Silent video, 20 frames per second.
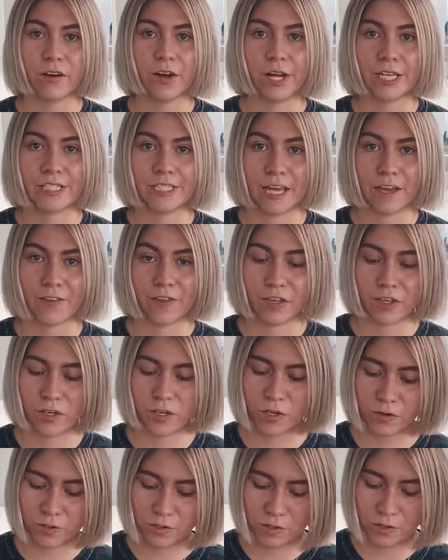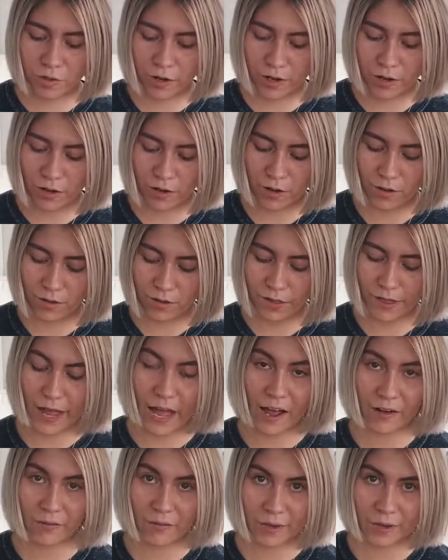is get the new soil
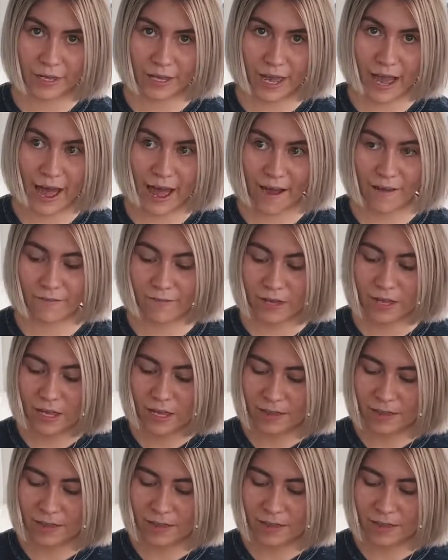that we have.